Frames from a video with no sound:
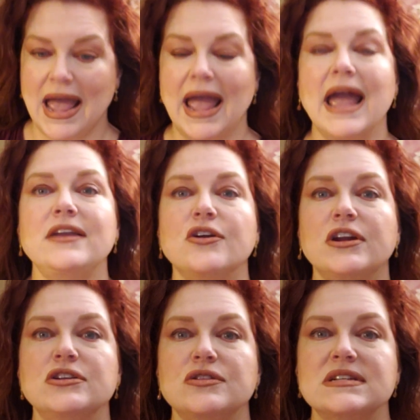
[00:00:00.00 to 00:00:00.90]
And you're going
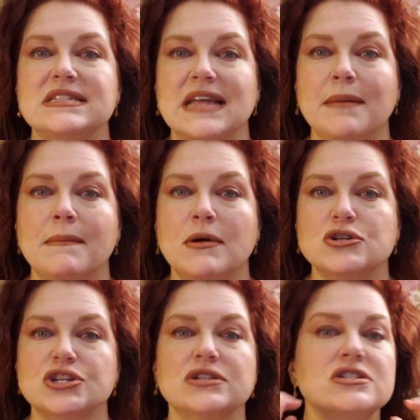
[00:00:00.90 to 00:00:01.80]
to do the same
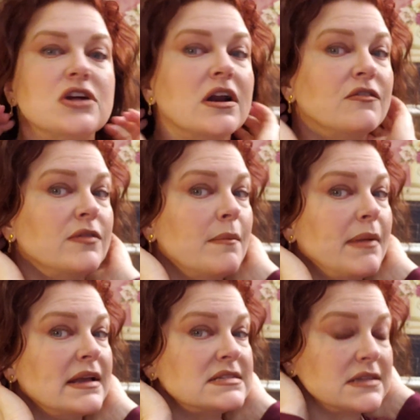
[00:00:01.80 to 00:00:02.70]
motion starting from the
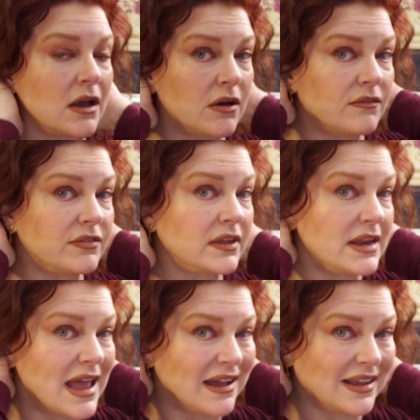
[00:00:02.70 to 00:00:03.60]
base of the
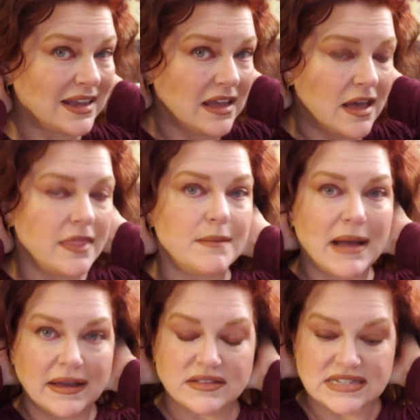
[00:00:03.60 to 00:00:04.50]
neck, the
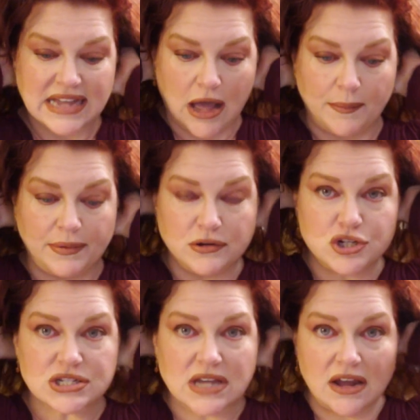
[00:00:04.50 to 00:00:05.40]
back of the scalp,
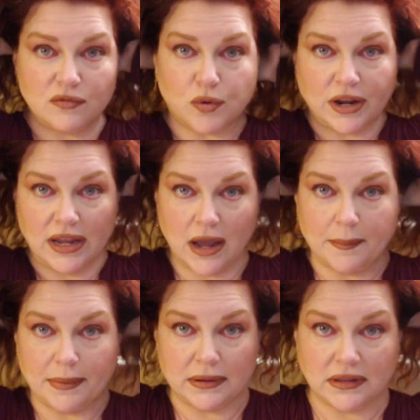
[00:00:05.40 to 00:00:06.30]
just kind of working
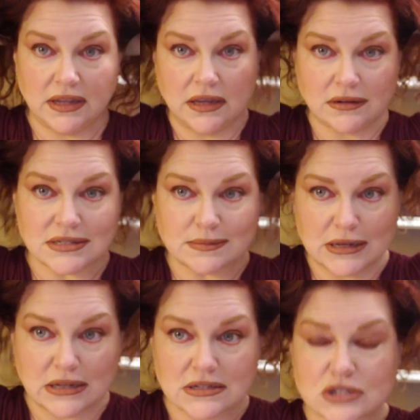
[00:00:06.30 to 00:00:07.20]
up. Little
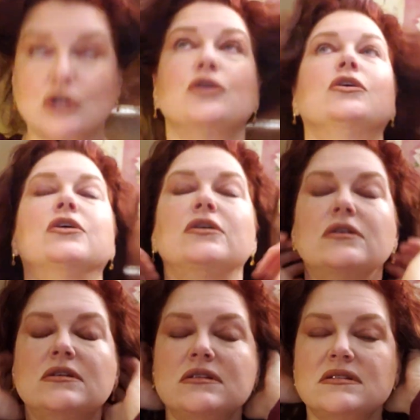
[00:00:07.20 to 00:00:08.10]
small
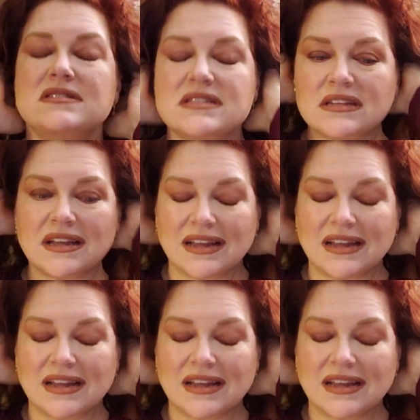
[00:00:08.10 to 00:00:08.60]
circles.